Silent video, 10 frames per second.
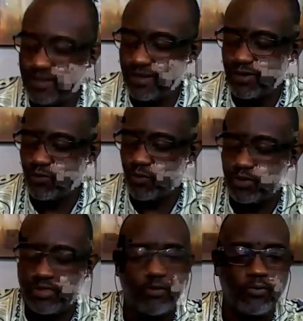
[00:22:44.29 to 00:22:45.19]
so to
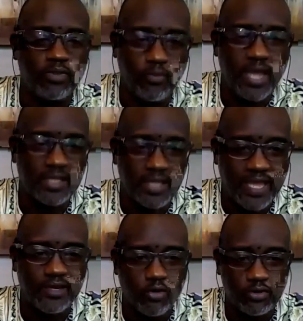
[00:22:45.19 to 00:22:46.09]
speak, were
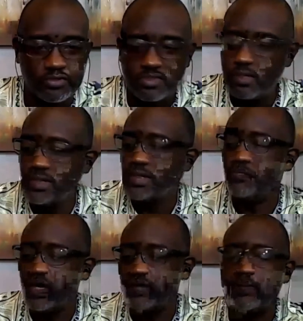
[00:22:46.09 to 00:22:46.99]
the white
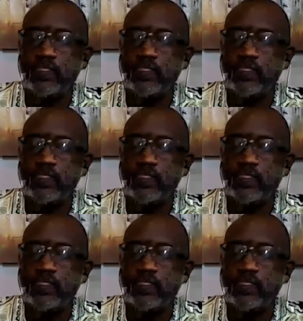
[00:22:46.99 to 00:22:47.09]
landowners.